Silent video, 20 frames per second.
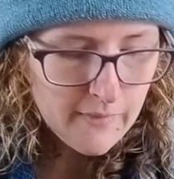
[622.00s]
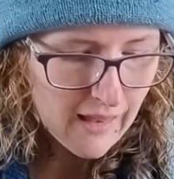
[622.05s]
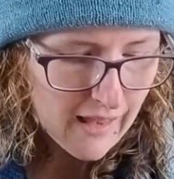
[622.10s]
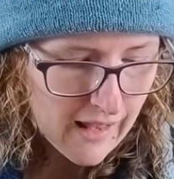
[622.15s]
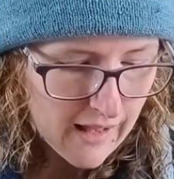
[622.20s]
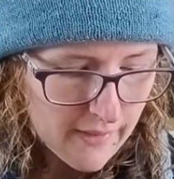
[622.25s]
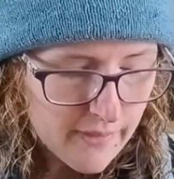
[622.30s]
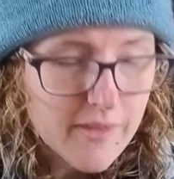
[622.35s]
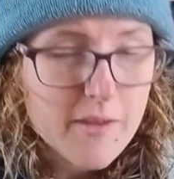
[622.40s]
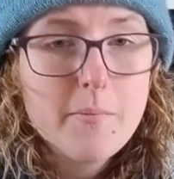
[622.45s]

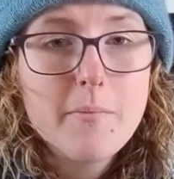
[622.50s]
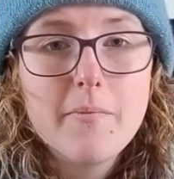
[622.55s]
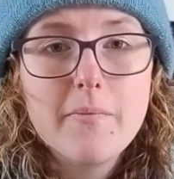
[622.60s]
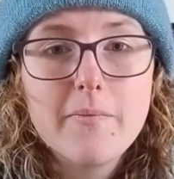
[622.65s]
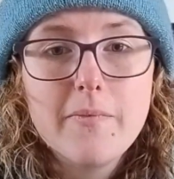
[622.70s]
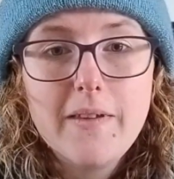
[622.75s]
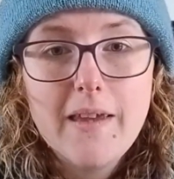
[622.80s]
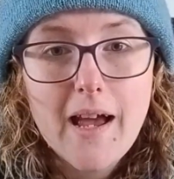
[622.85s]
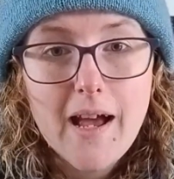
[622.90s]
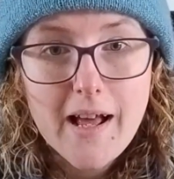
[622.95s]
The
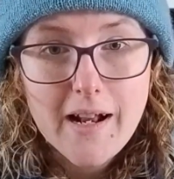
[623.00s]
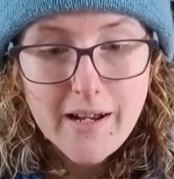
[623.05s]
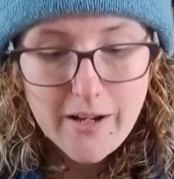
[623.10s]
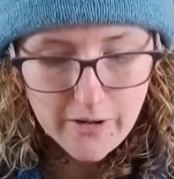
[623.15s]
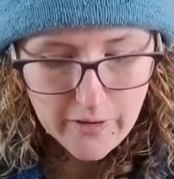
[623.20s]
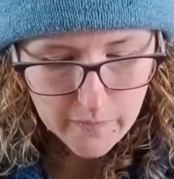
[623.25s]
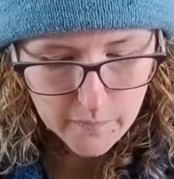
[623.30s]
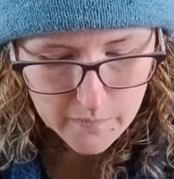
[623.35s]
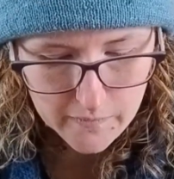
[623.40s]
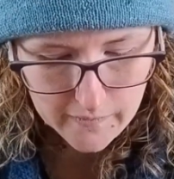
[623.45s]
yarn I
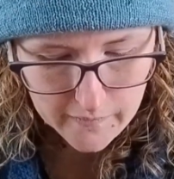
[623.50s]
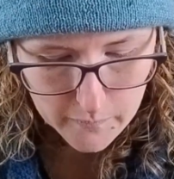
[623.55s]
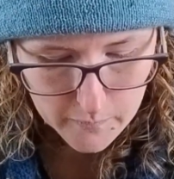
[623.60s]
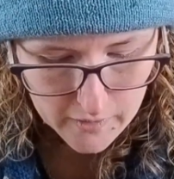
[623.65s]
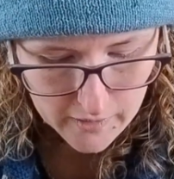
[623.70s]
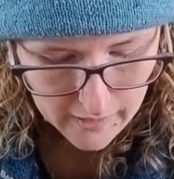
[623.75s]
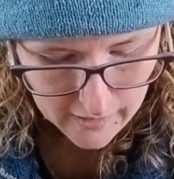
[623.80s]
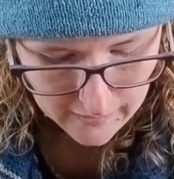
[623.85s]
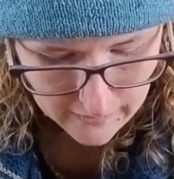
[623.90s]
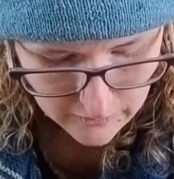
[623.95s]
used for this
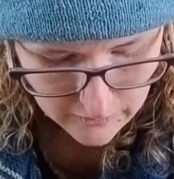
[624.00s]
one, I